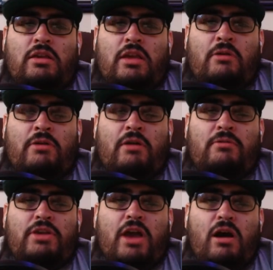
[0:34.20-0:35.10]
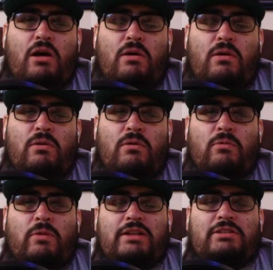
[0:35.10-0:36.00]
Yo, yo, yo,
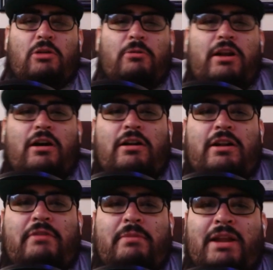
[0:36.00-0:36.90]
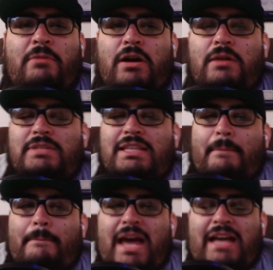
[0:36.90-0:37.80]
what is going on, everybody? Welcome to the
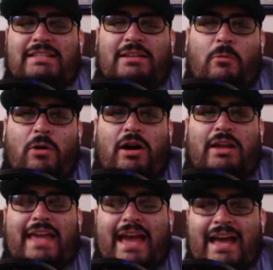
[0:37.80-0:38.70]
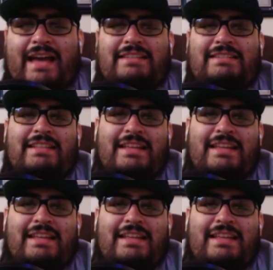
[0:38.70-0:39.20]
Max and JuanCast.